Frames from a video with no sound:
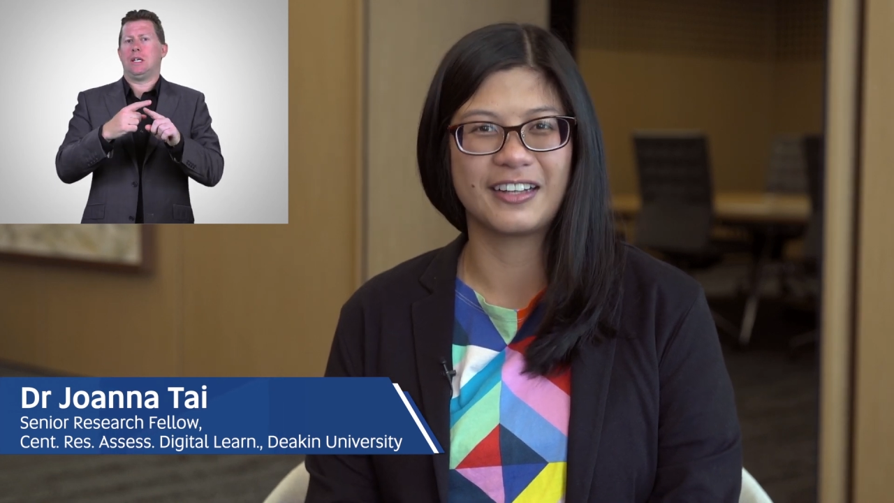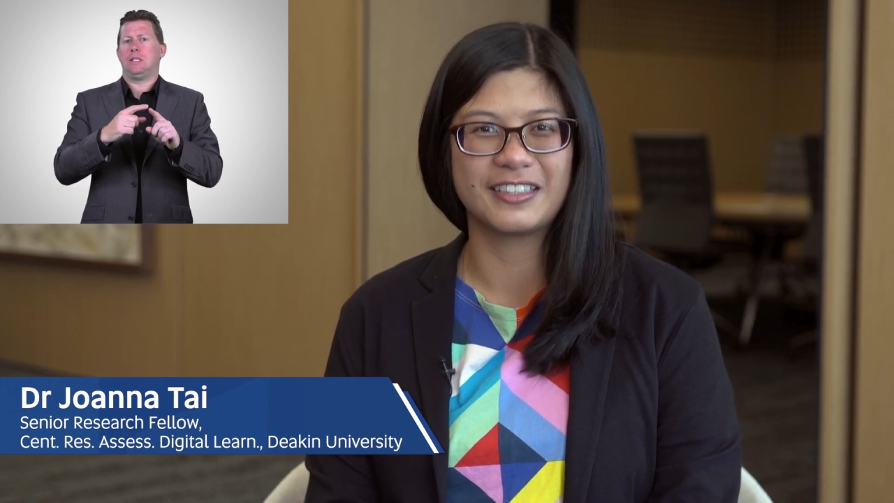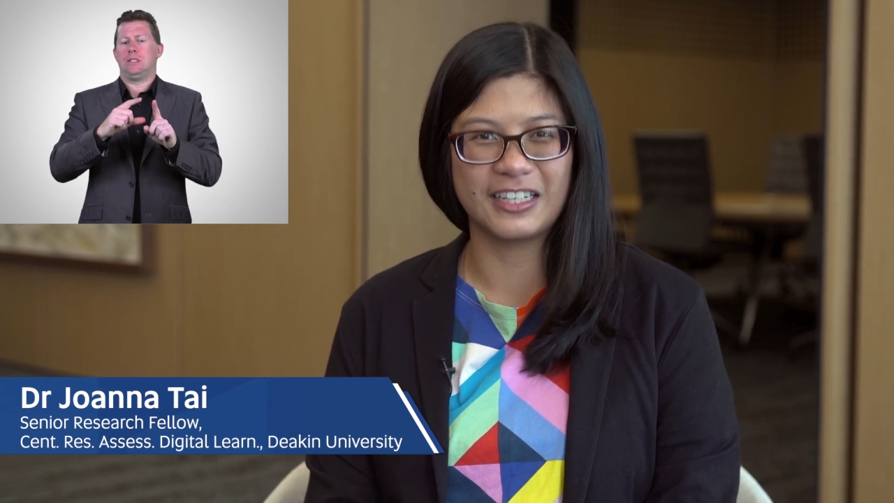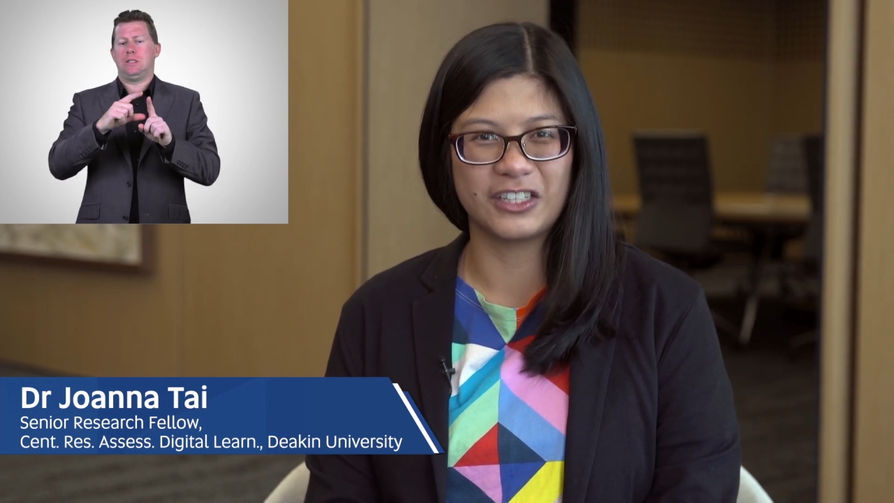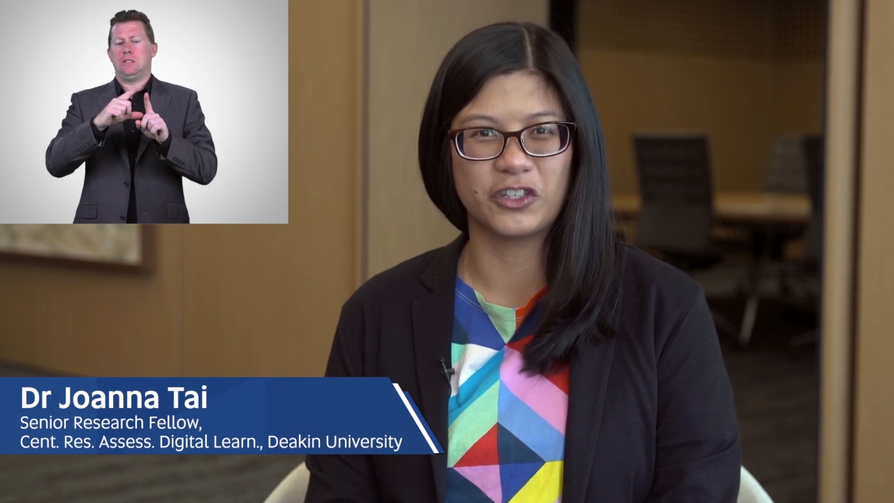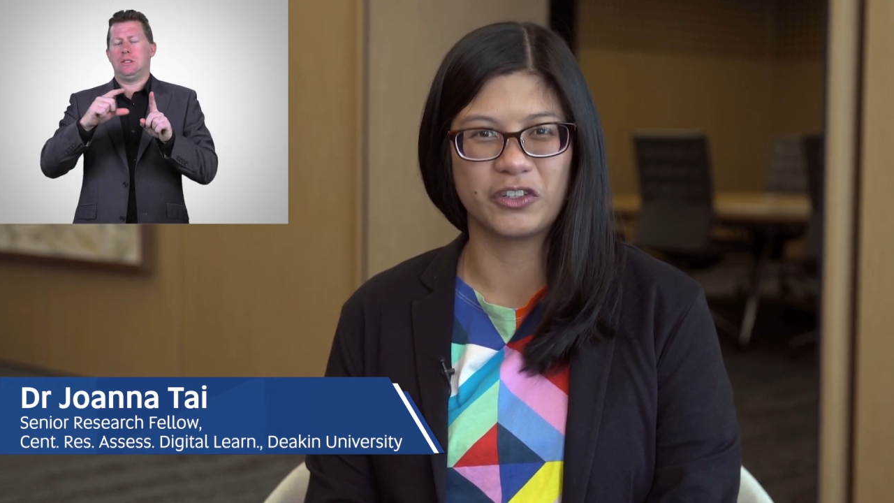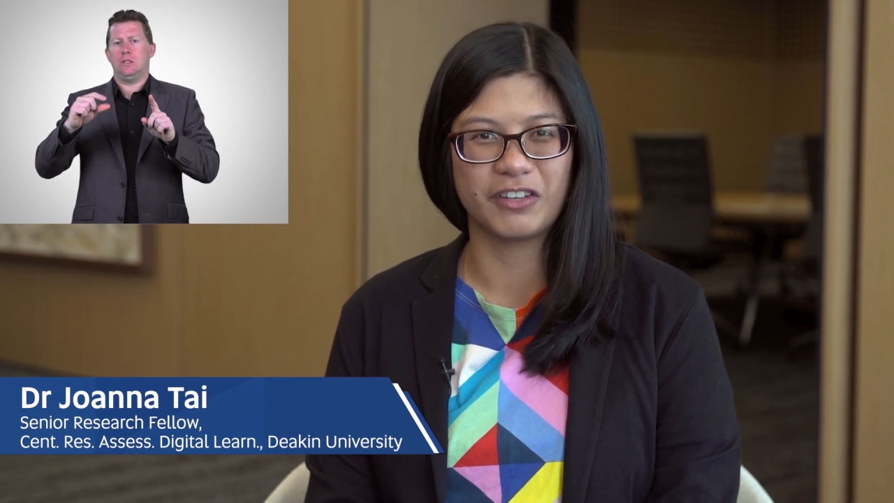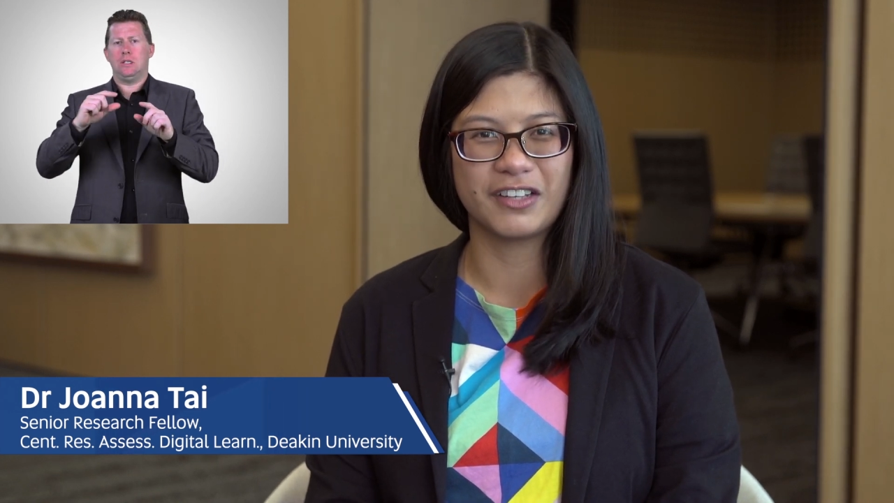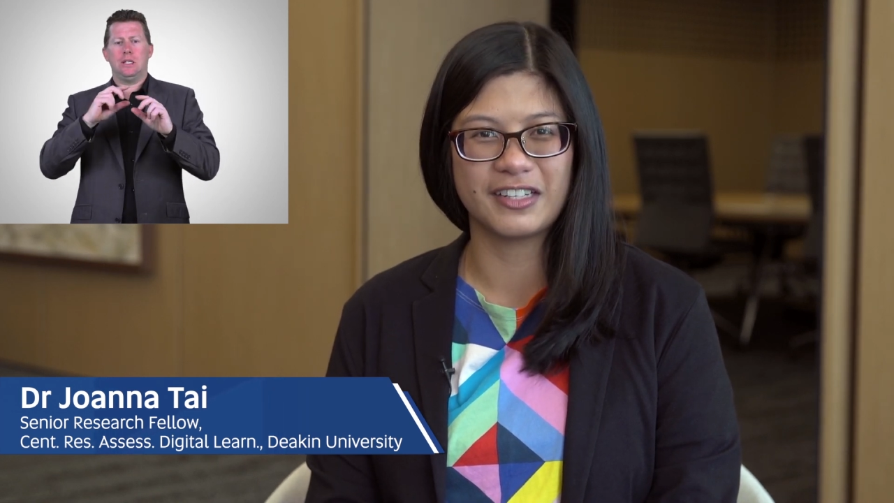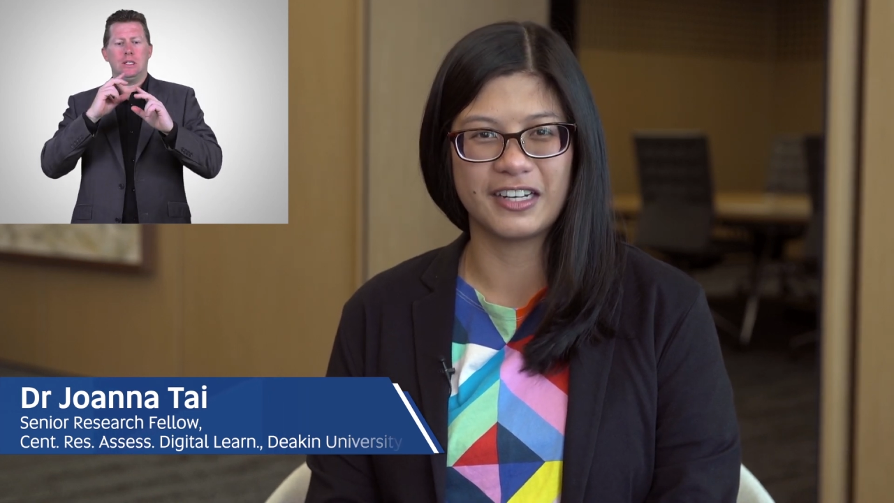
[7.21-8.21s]
at Deakin
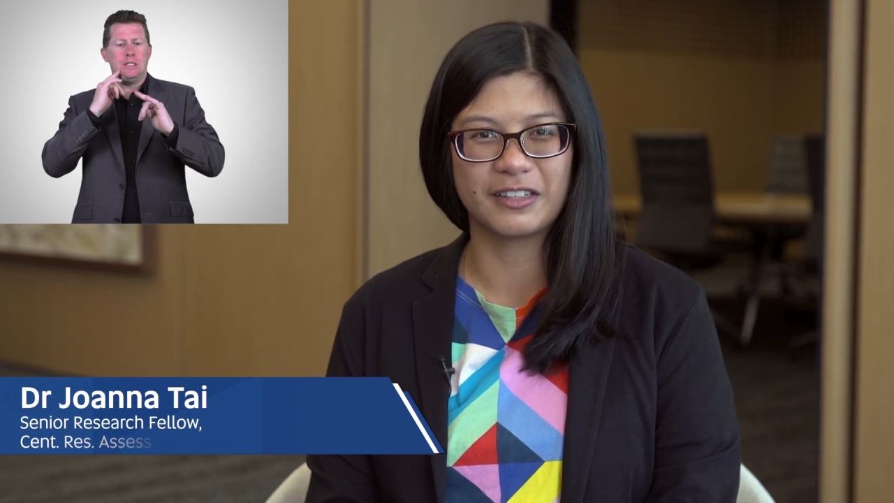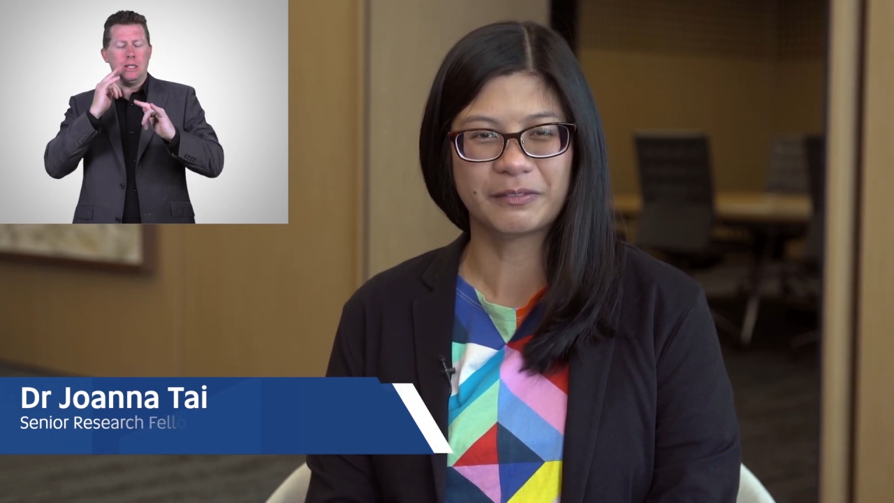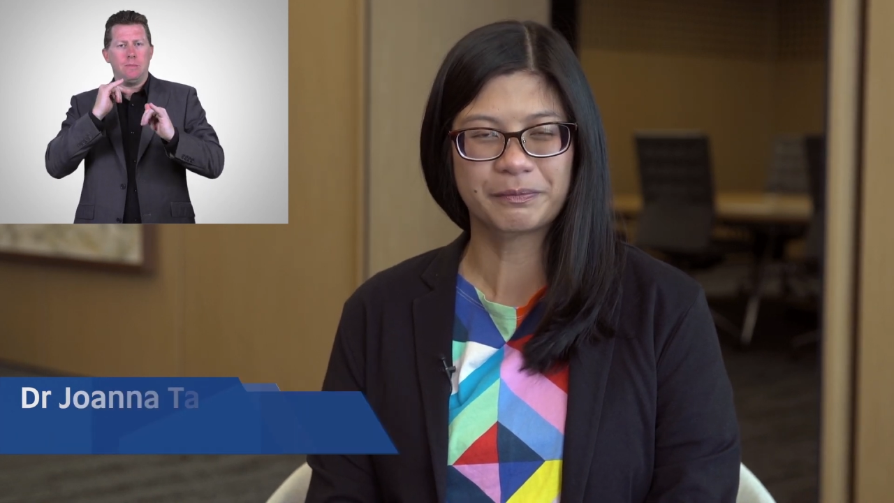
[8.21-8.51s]
University.